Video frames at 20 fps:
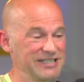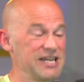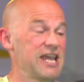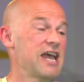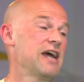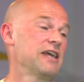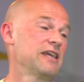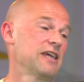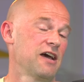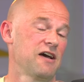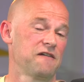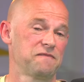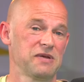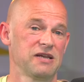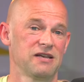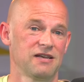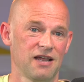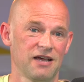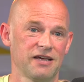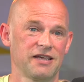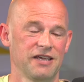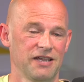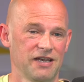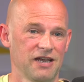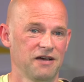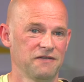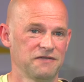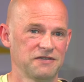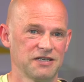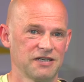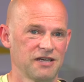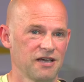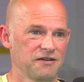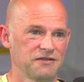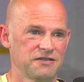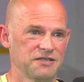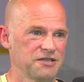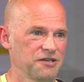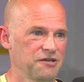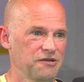Yeah. I've been lucky enough to
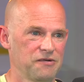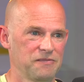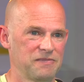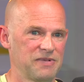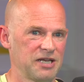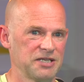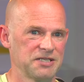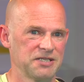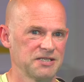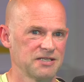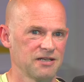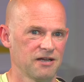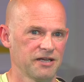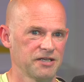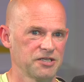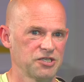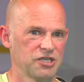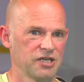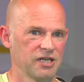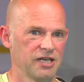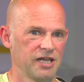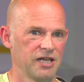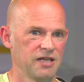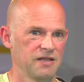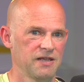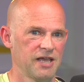go to places like Chile,